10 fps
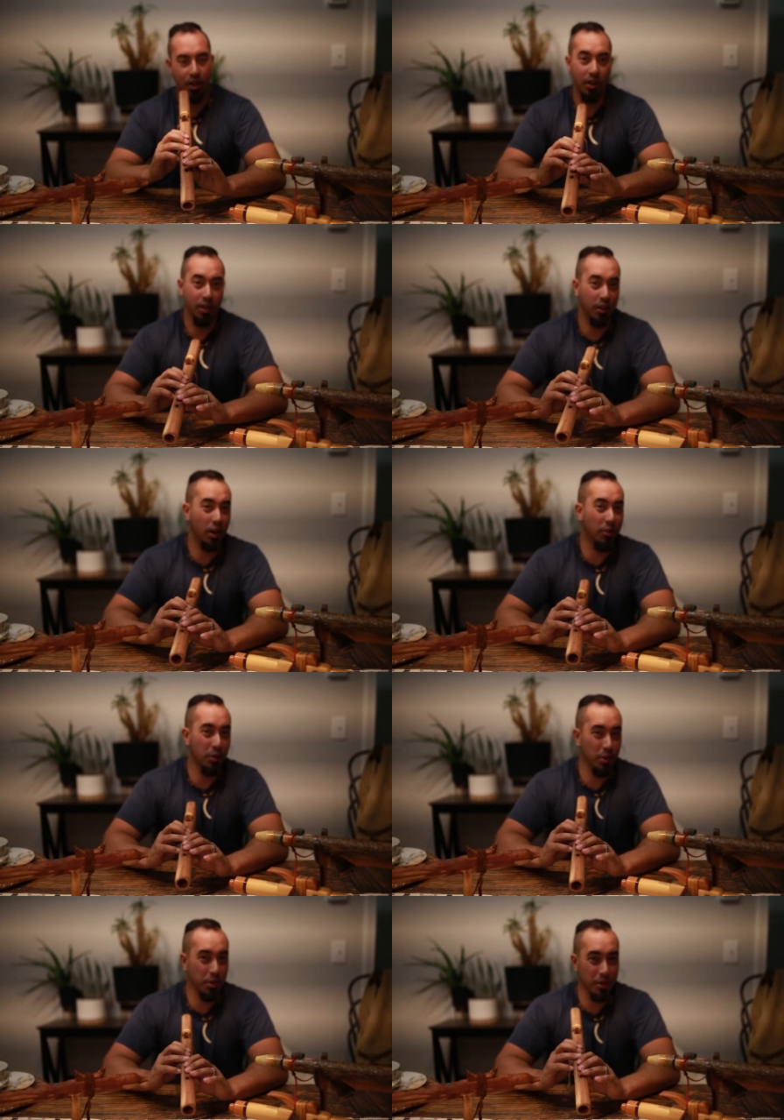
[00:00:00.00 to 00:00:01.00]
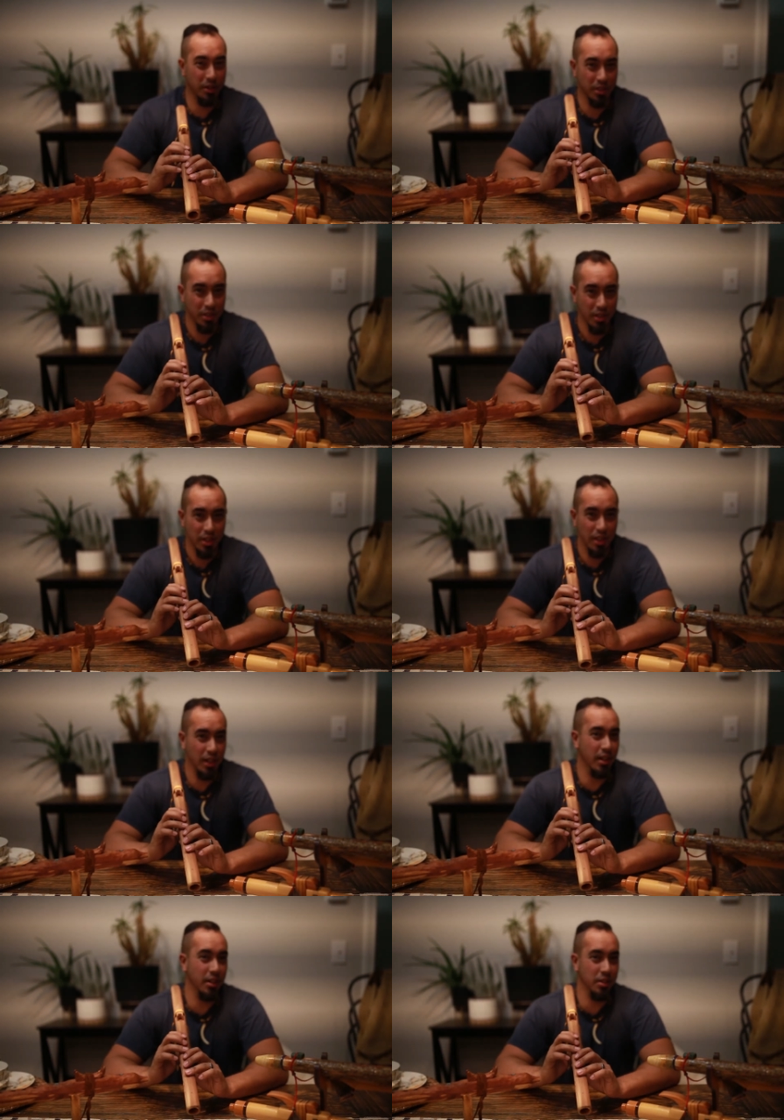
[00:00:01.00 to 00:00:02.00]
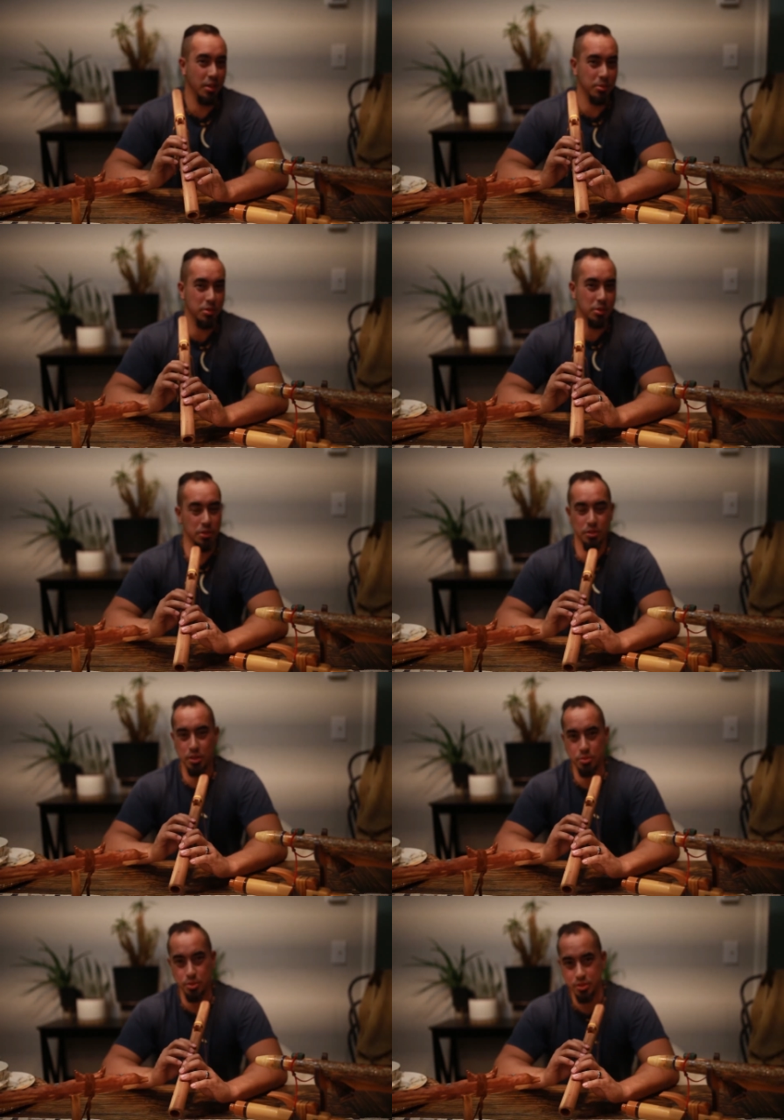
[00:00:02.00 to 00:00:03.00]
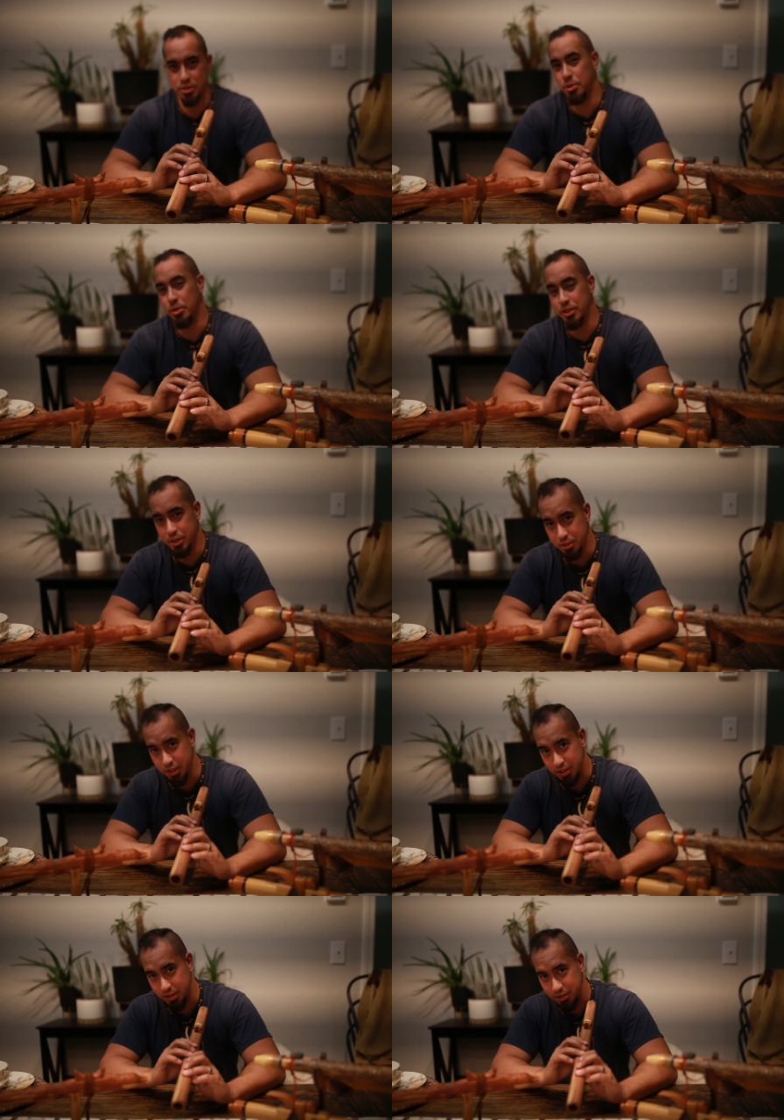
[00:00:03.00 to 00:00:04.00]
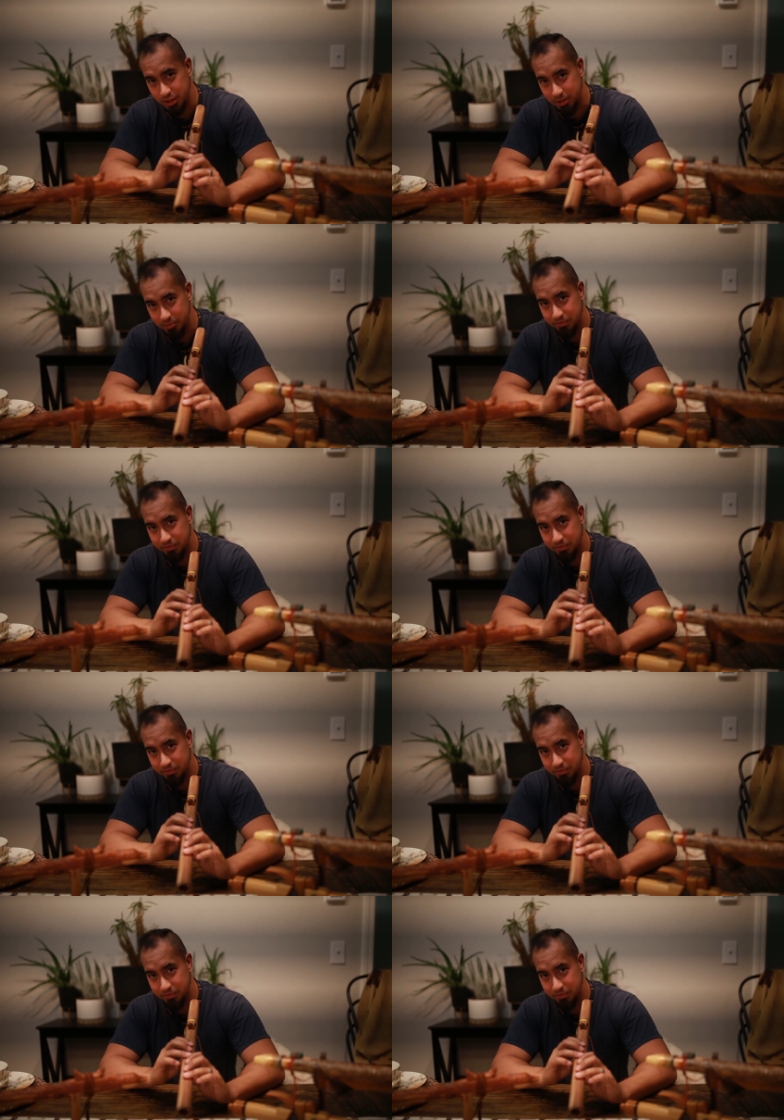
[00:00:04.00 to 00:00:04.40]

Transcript: An awful noise, and I'm sure your loved ones don't want to hear that all day.